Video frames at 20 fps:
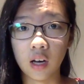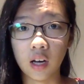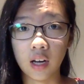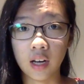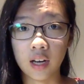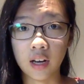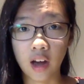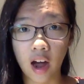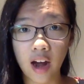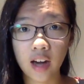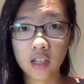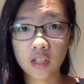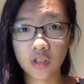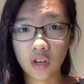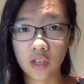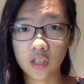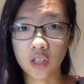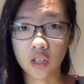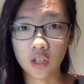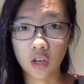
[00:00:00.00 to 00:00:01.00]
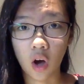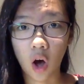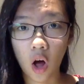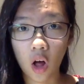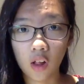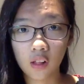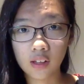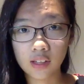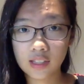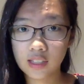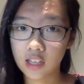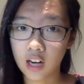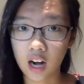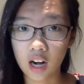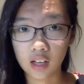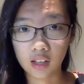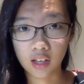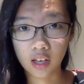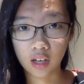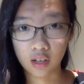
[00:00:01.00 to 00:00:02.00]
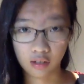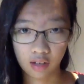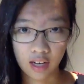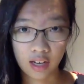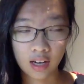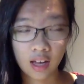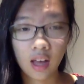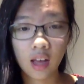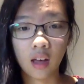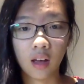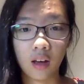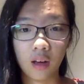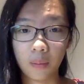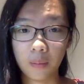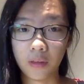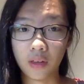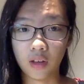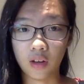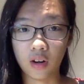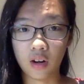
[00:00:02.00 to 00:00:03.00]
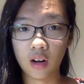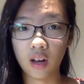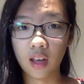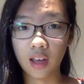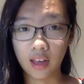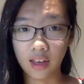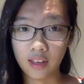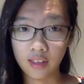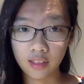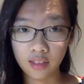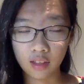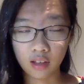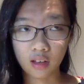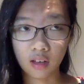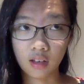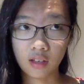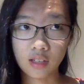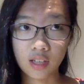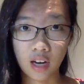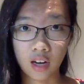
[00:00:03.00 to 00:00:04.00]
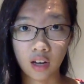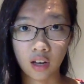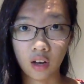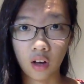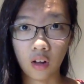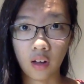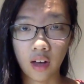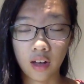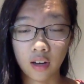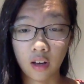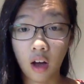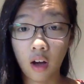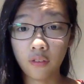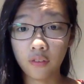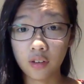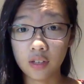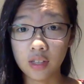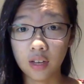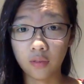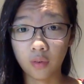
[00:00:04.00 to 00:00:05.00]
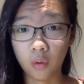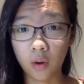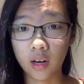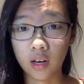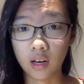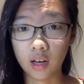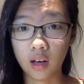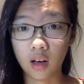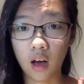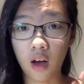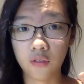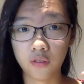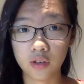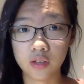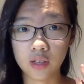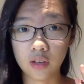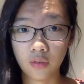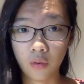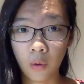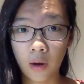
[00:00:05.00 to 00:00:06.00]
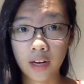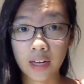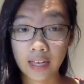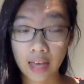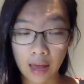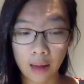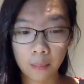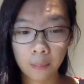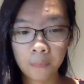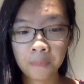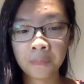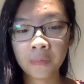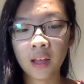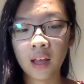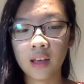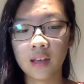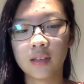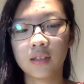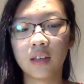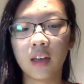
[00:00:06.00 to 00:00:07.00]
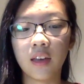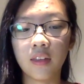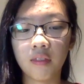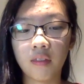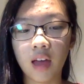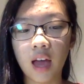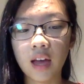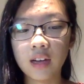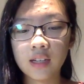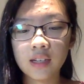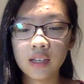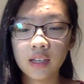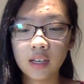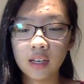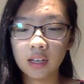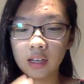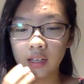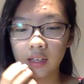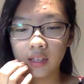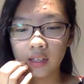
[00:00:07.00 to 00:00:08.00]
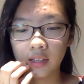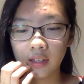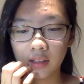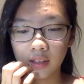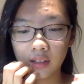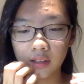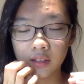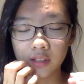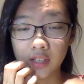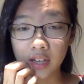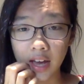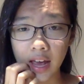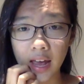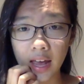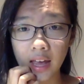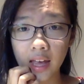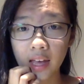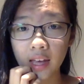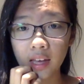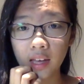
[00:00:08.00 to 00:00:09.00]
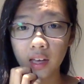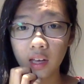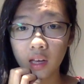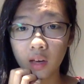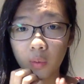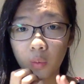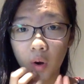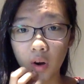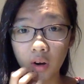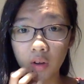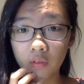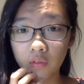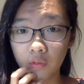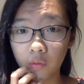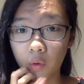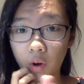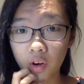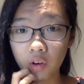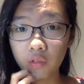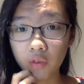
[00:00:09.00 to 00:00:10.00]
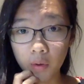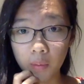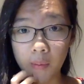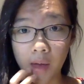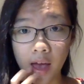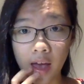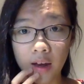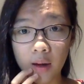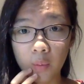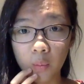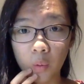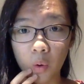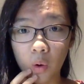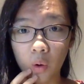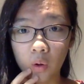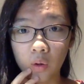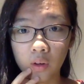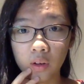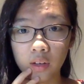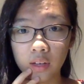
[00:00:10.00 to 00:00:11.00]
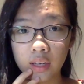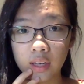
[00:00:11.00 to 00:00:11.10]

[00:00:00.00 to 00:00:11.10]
A knight dressed in all entirely green appeared in the dining hall and offers everyone a game, saying that today one of your men will